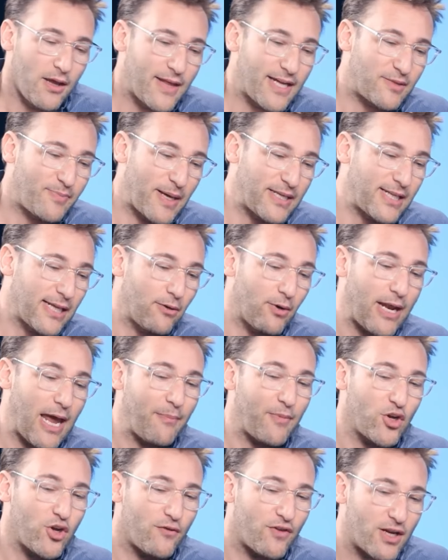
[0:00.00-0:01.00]
That's basically what
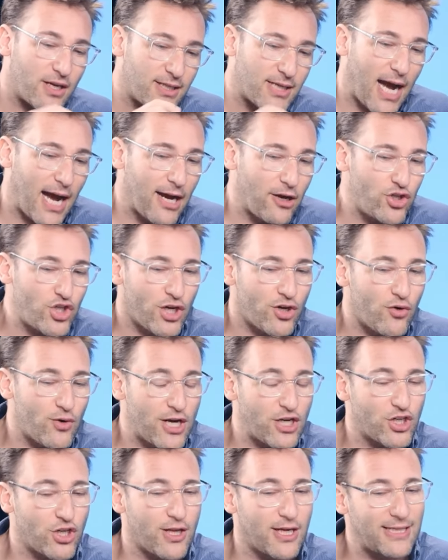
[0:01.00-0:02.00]
happened. You have an entire
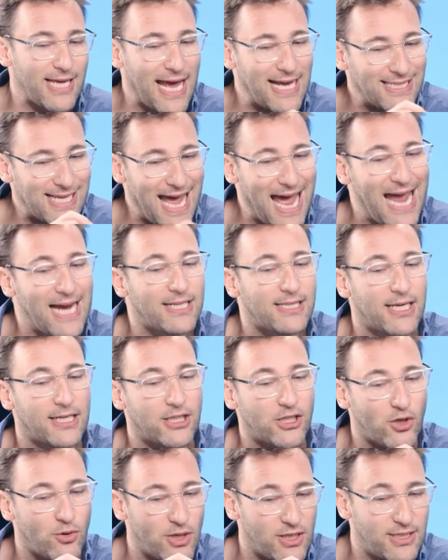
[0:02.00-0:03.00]
generation that has
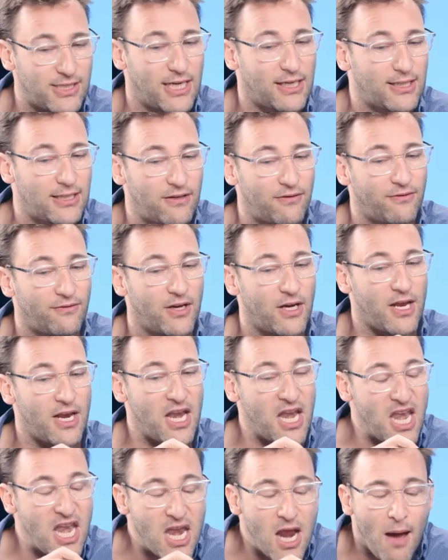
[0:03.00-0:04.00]
access to an addictive,
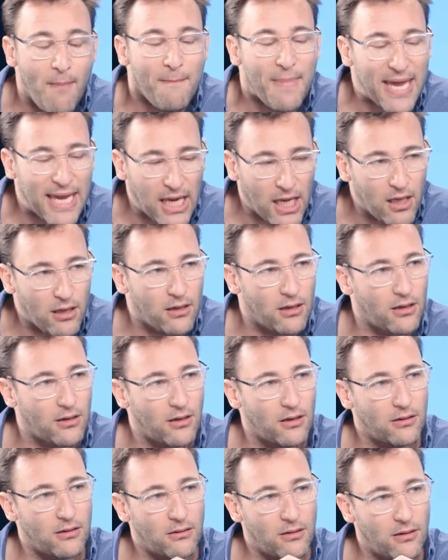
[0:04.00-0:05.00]
numbing
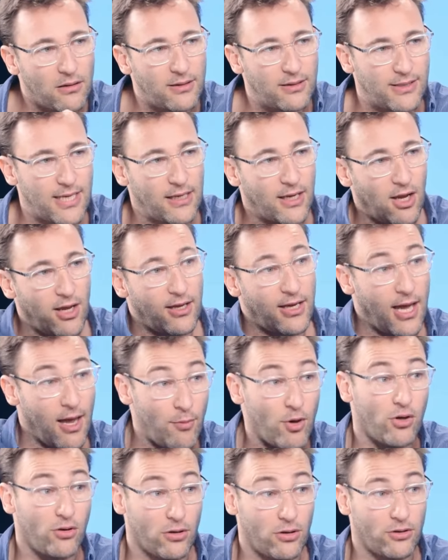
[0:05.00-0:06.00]

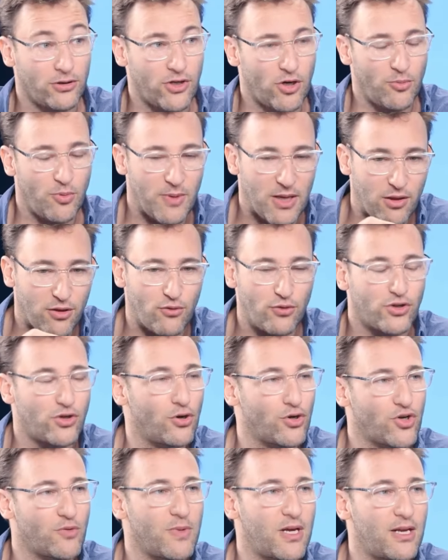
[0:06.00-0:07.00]
chemical called dopamine through
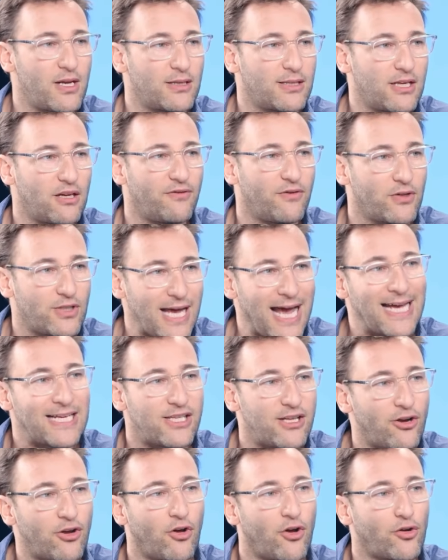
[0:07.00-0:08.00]
social media and cell phones
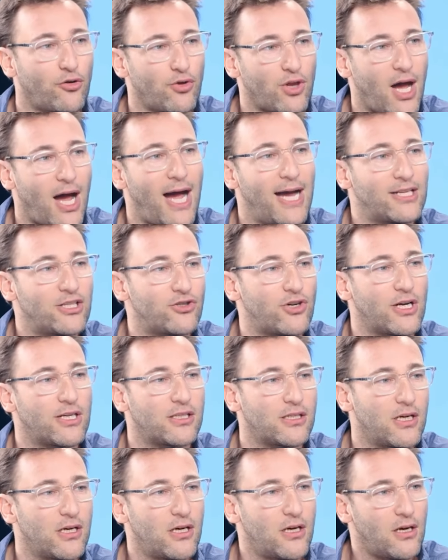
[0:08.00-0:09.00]
as they're going through the high
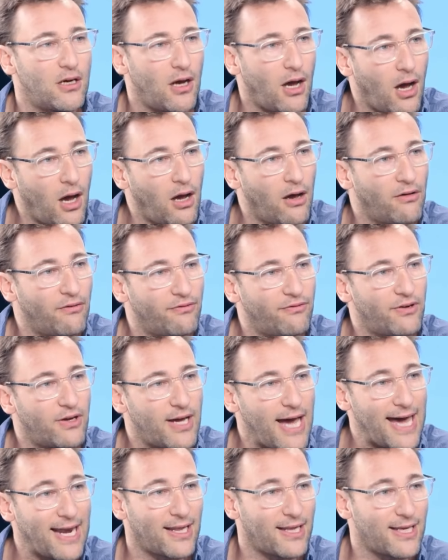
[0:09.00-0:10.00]
stress of
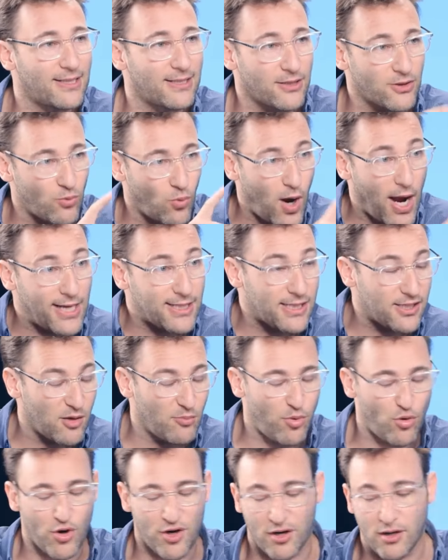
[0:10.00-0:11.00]
adolescence. Why is this
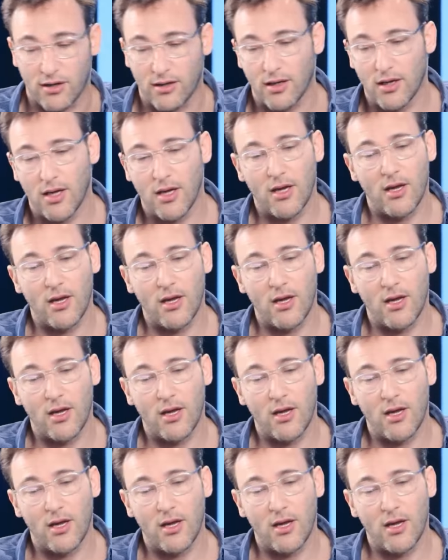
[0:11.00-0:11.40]
important?